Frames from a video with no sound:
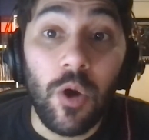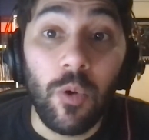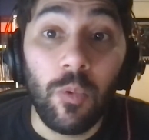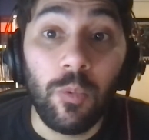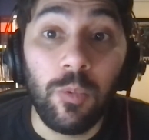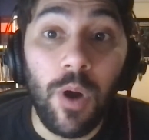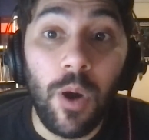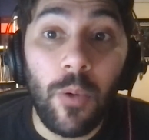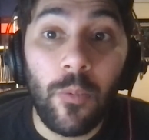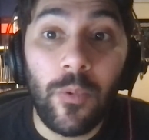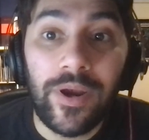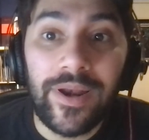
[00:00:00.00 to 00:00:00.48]

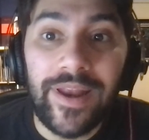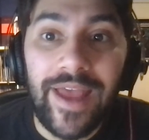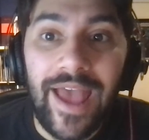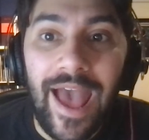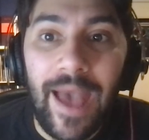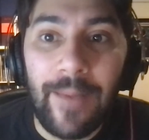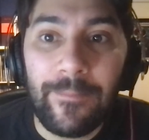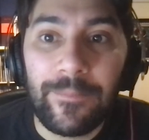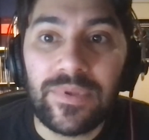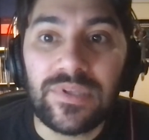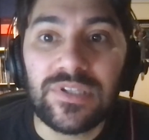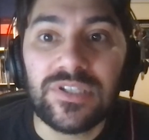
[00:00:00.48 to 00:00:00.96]
What would
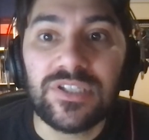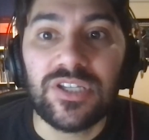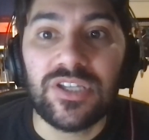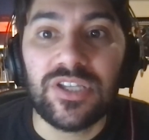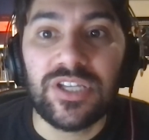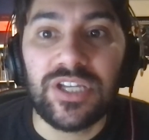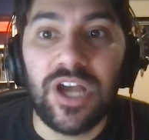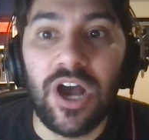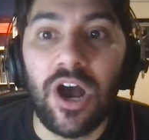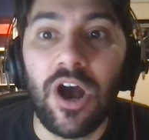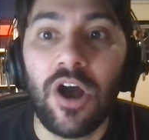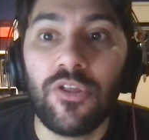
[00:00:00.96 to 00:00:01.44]
happen to
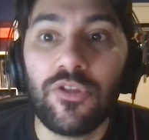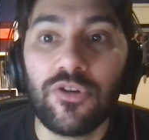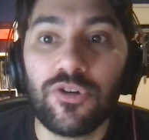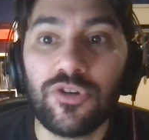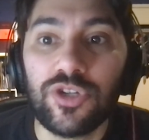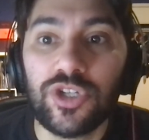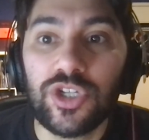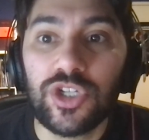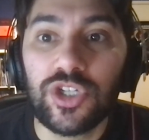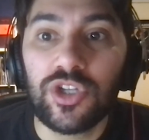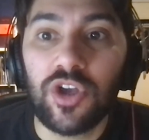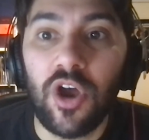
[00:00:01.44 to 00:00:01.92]
the other
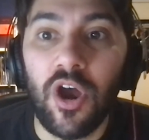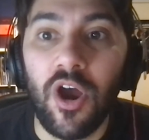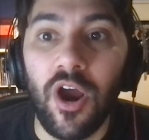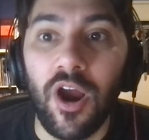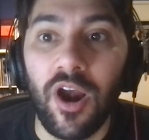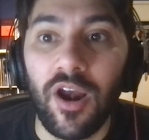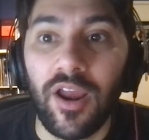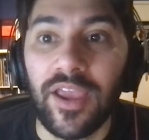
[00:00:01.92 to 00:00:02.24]
star